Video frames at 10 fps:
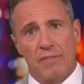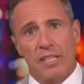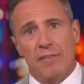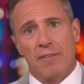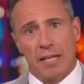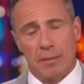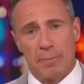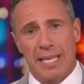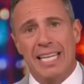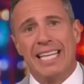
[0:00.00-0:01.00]

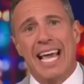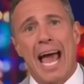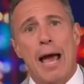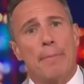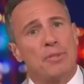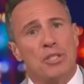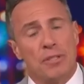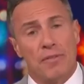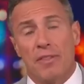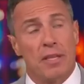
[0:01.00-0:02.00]
development in the absence of
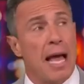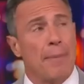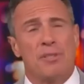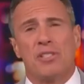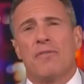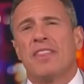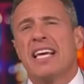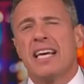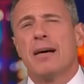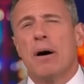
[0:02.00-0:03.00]

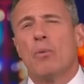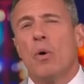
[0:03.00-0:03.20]
thinking about what